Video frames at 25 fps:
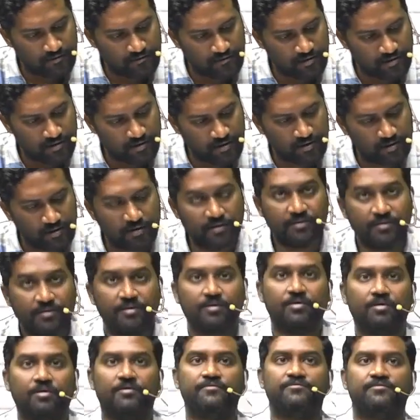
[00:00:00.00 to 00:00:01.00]
Single
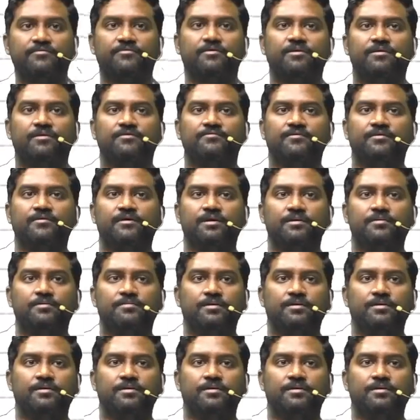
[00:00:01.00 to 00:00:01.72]
drug of choice for